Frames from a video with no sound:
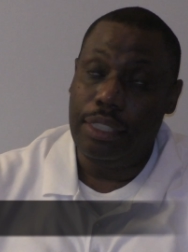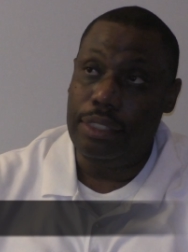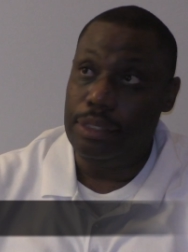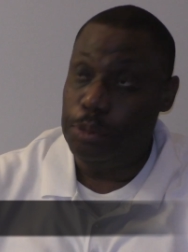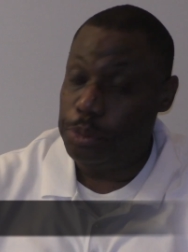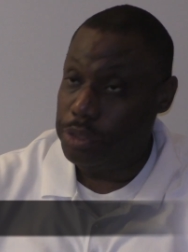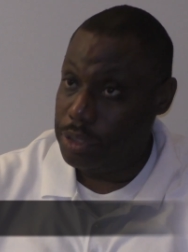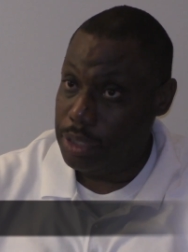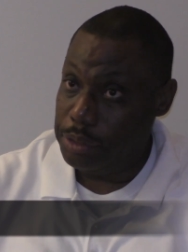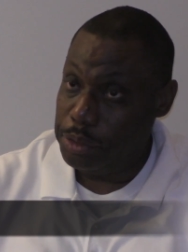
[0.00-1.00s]
With the
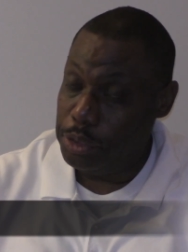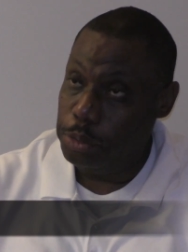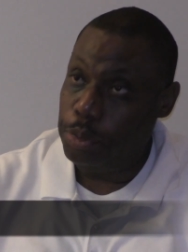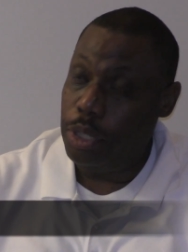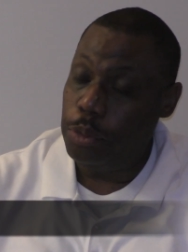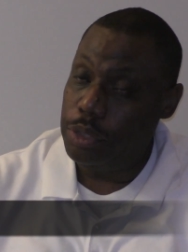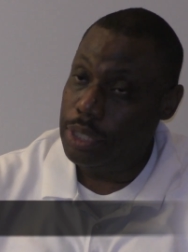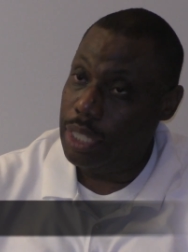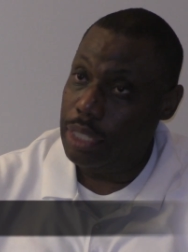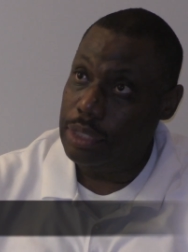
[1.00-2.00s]
death duty part, well,
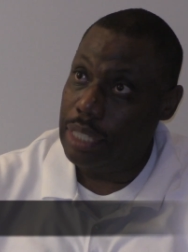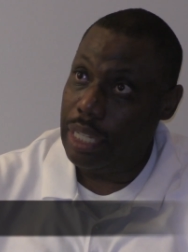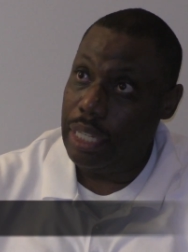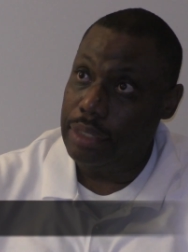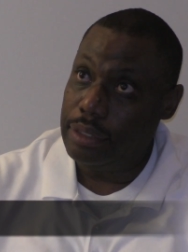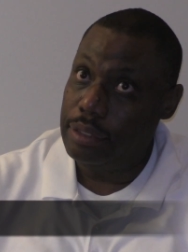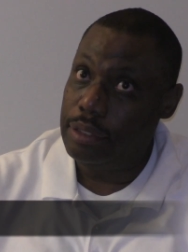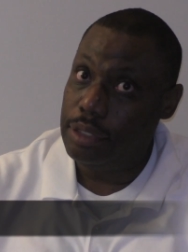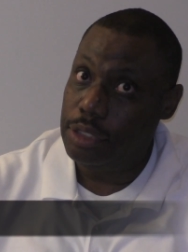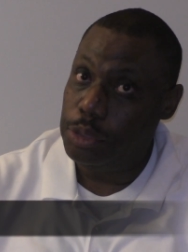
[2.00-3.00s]
Dad died
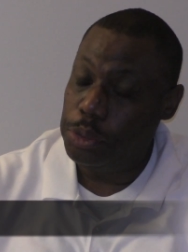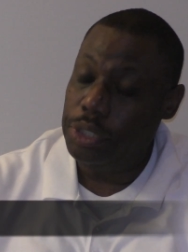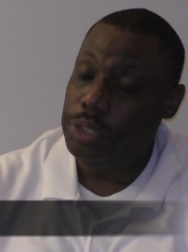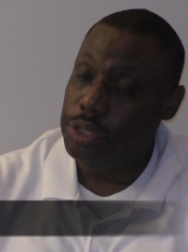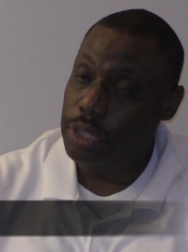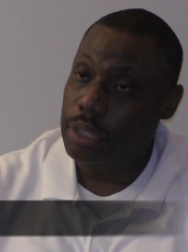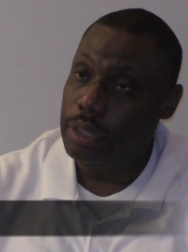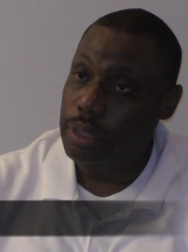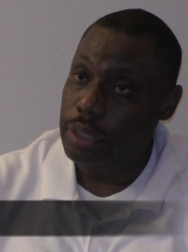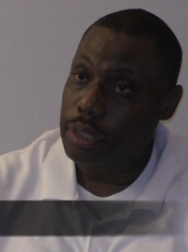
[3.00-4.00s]
2 years ago.
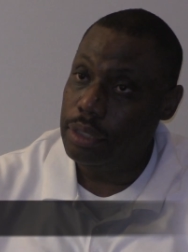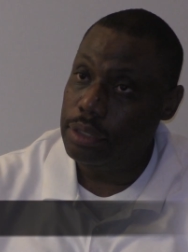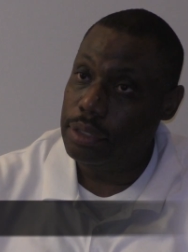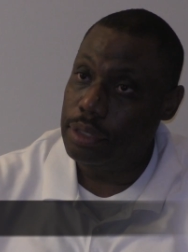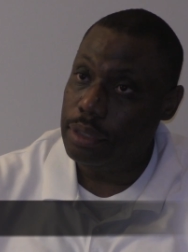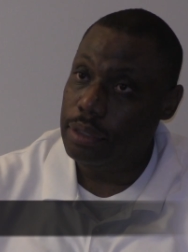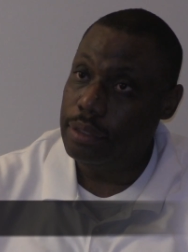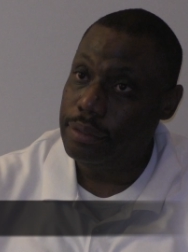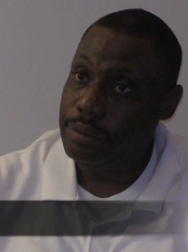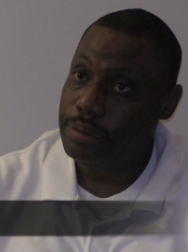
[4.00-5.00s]
So.
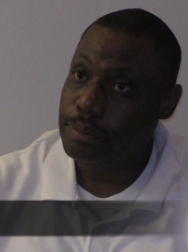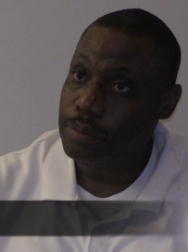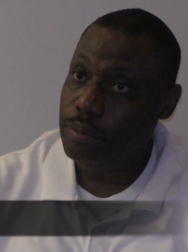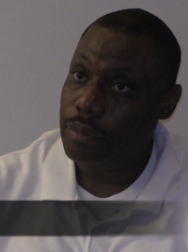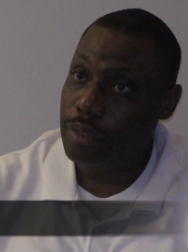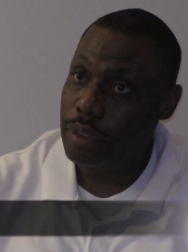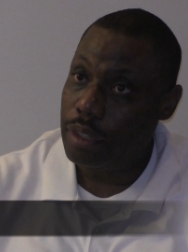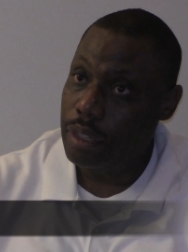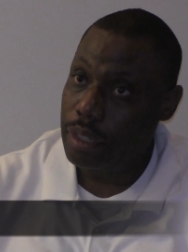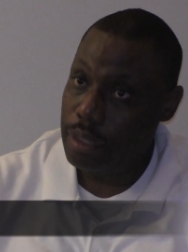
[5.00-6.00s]

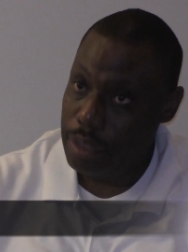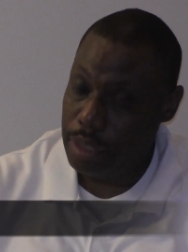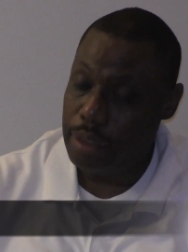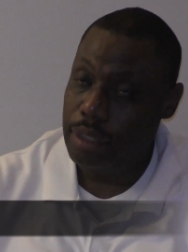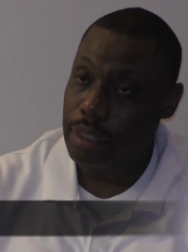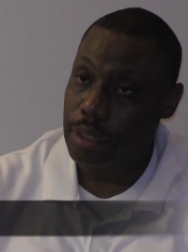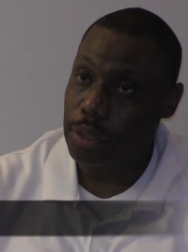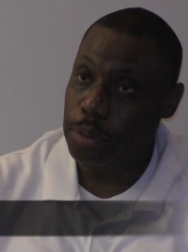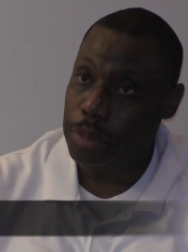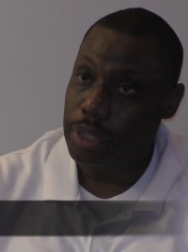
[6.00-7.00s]
Yeah, thank
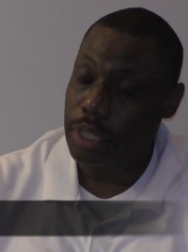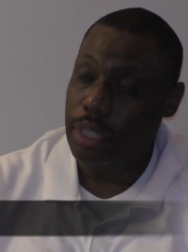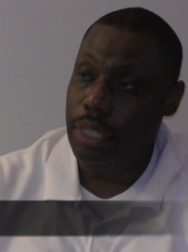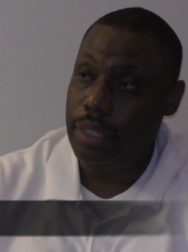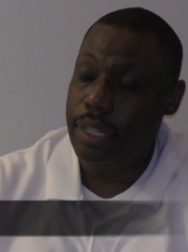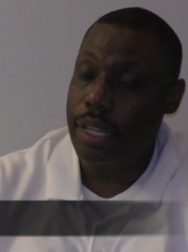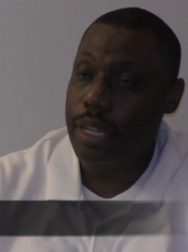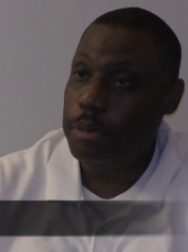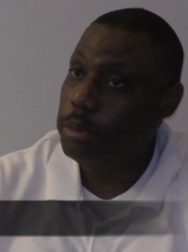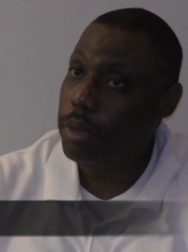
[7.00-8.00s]
you. But yeah,
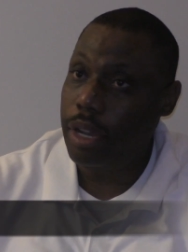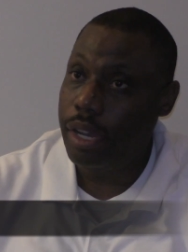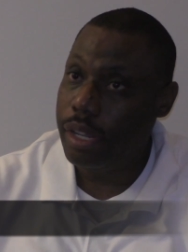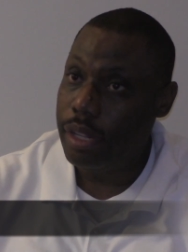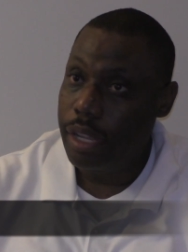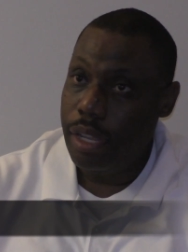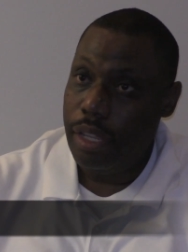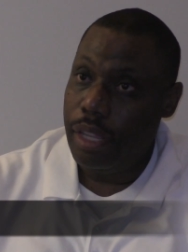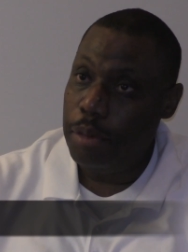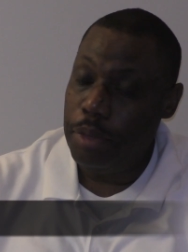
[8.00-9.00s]
they've been married.
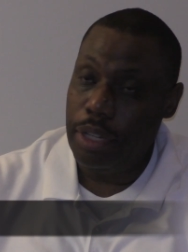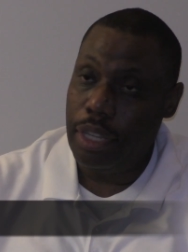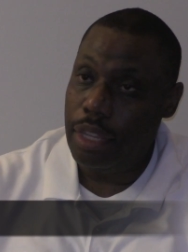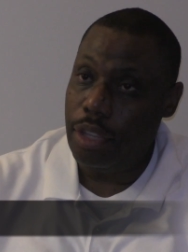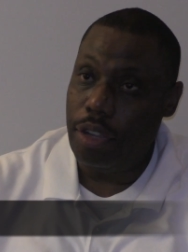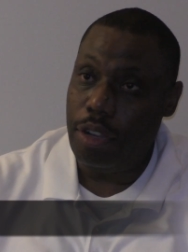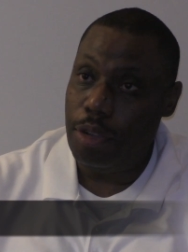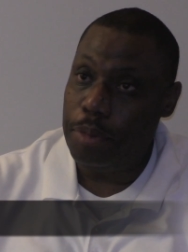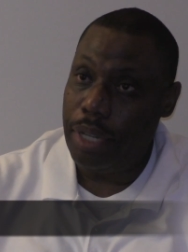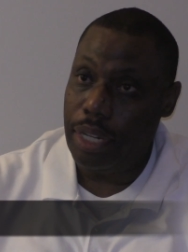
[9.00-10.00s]
They've been together
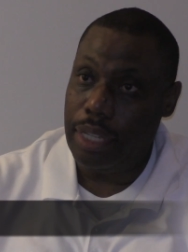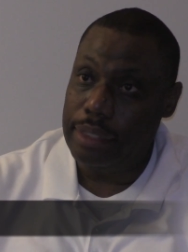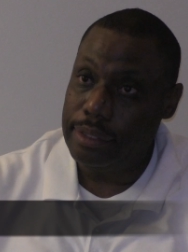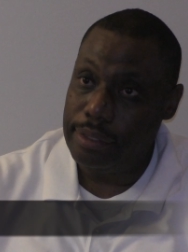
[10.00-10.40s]
all my life.